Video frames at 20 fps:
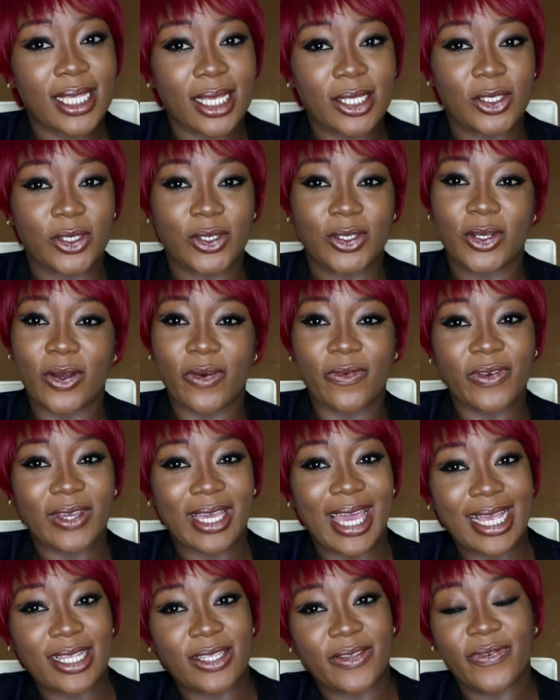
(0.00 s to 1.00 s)
Do not
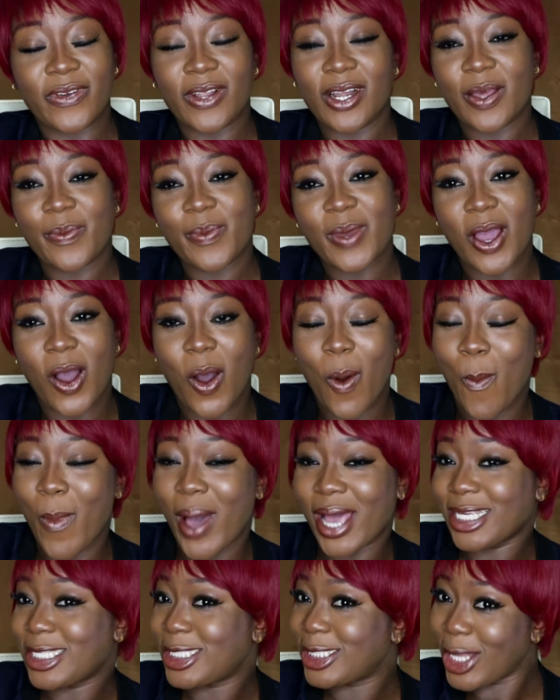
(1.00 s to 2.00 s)
forget to follow me on
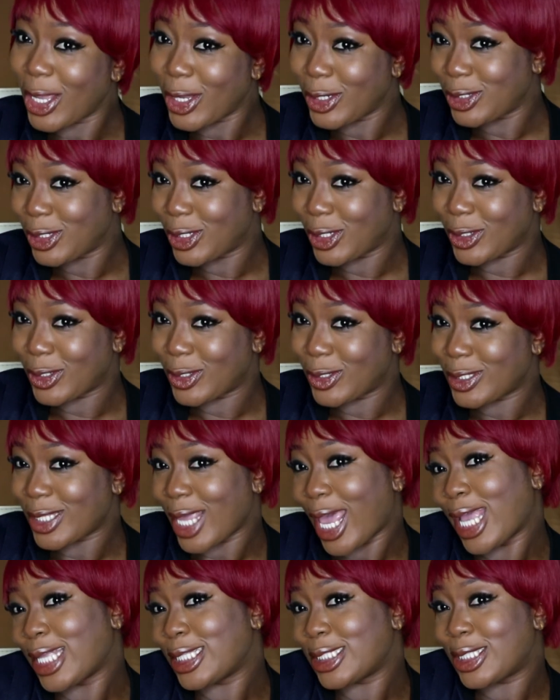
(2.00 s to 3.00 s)
my socials,
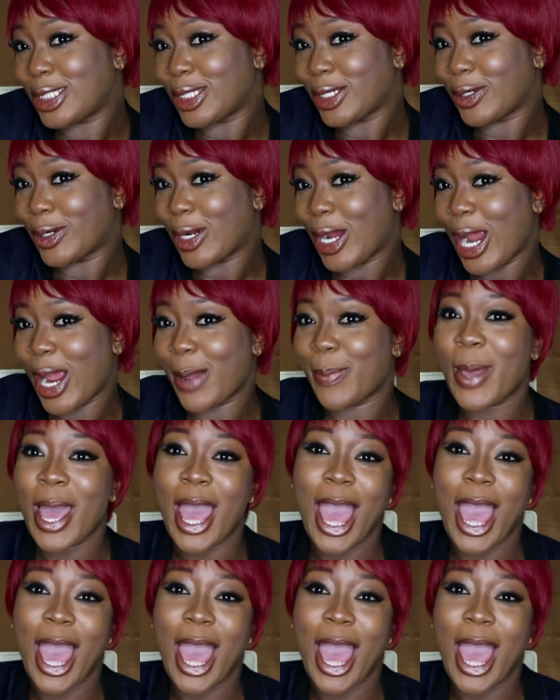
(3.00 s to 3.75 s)
Instagram